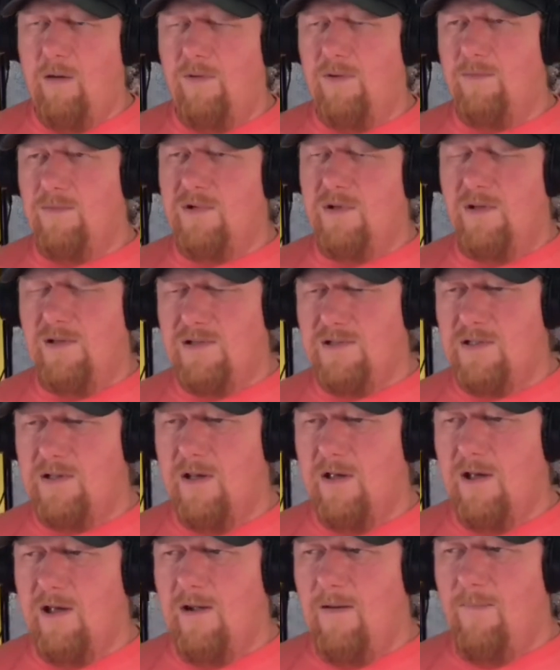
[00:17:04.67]
them to
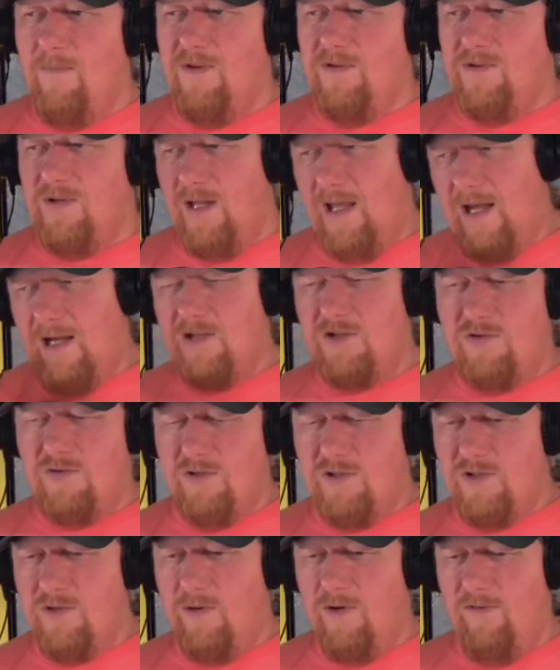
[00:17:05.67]
this
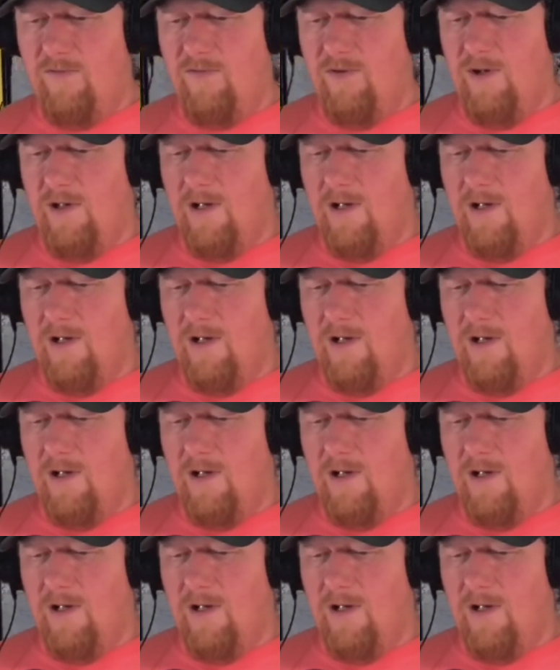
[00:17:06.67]
extra sort of